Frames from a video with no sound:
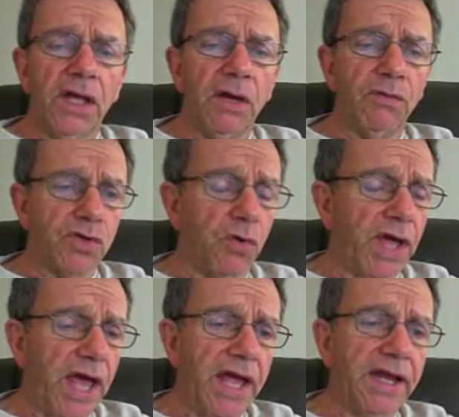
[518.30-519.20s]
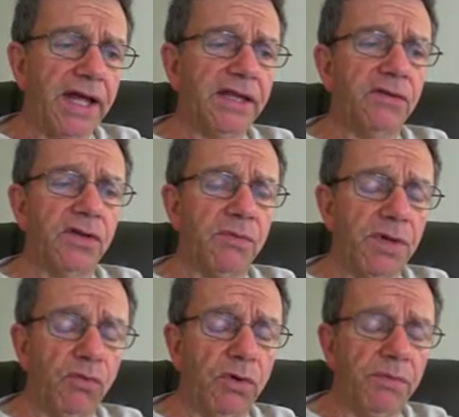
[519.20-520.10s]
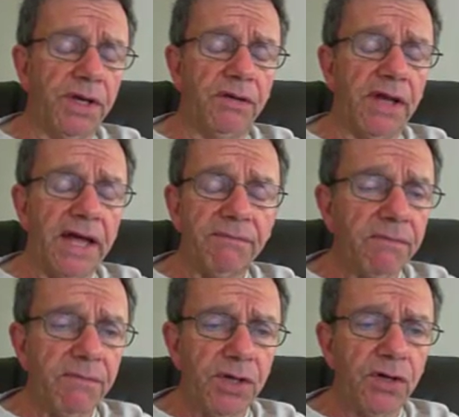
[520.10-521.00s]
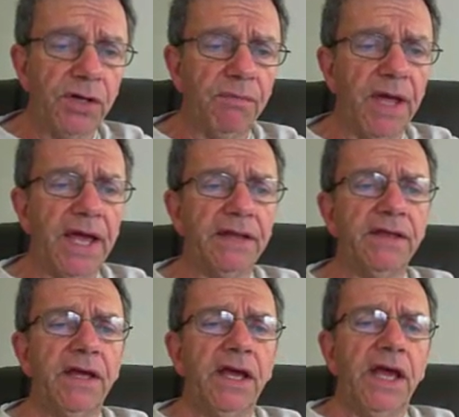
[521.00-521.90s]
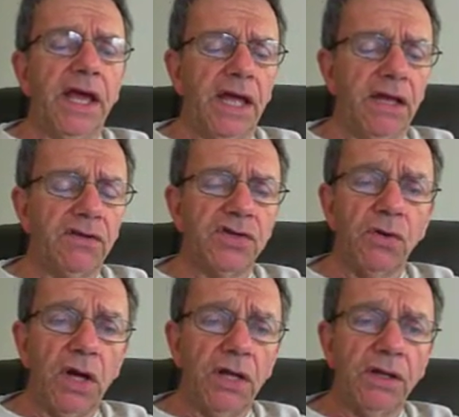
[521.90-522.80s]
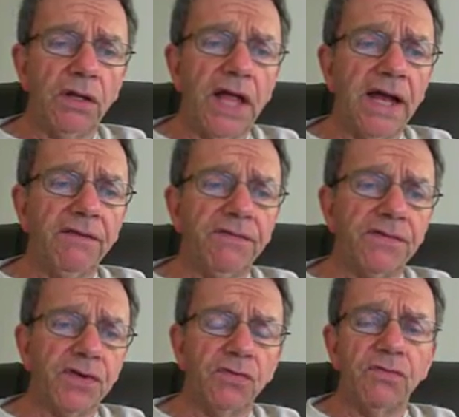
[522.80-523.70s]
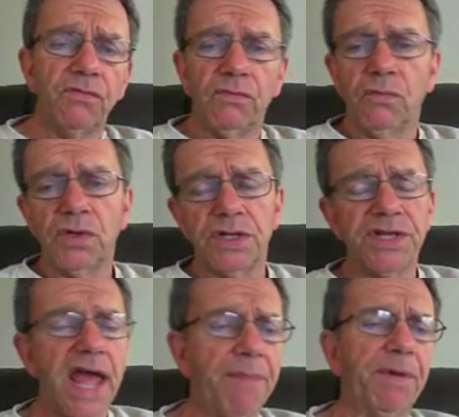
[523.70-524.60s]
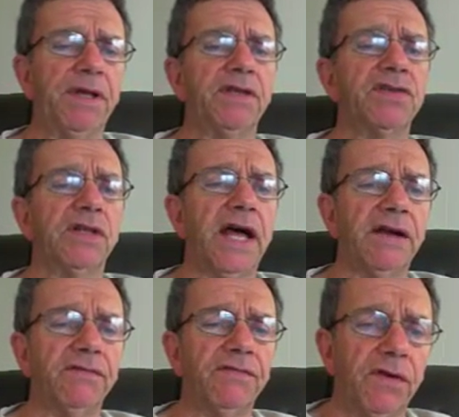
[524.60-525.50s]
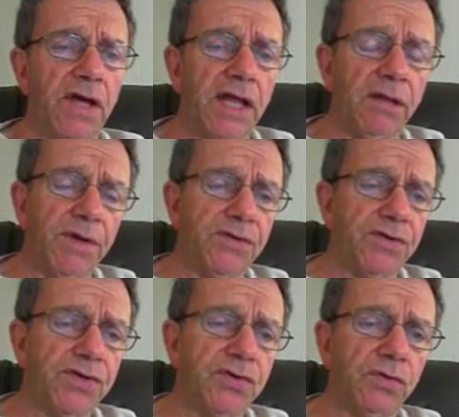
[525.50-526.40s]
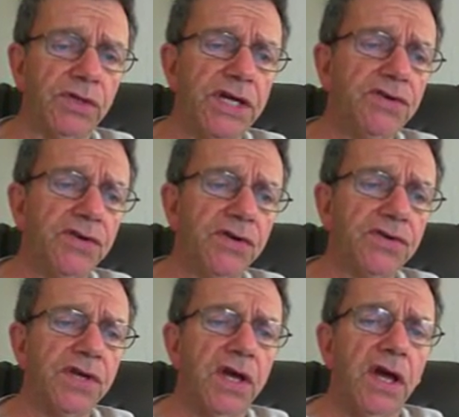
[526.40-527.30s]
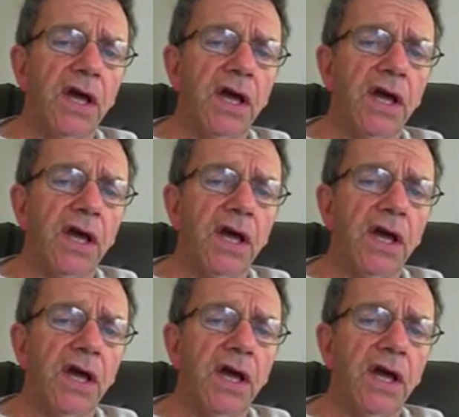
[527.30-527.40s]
It was okay not to be a woman and not be good at math. And so what has happened is a lot of elementary school teachers